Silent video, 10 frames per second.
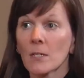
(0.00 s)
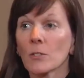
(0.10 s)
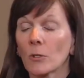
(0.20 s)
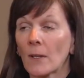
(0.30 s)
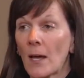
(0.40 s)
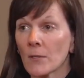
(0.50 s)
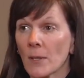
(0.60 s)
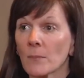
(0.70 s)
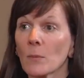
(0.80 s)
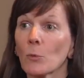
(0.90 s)
So it allows
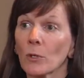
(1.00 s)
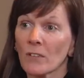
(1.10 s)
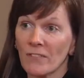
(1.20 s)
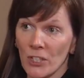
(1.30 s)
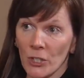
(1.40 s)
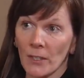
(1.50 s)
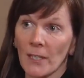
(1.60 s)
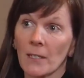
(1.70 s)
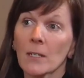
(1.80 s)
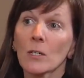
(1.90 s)
them to more
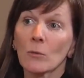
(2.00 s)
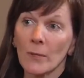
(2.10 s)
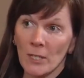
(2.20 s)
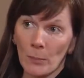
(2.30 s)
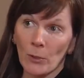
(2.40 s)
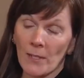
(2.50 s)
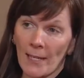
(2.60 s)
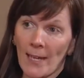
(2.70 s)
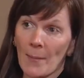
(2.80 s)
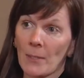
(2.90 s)
efficiently redeploy
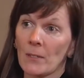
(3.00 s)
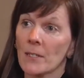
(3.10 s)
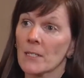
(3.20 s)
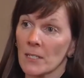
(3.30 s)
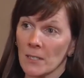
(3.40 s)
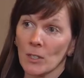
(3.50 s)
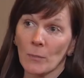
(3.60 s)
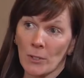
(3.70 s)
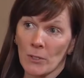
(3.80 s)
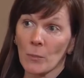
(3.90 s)
that capital into income
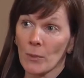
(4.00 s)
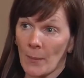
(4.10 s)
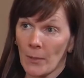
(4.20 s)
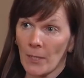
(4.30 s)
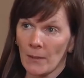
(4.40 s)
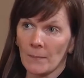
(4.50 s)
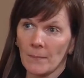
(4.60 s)
producing property.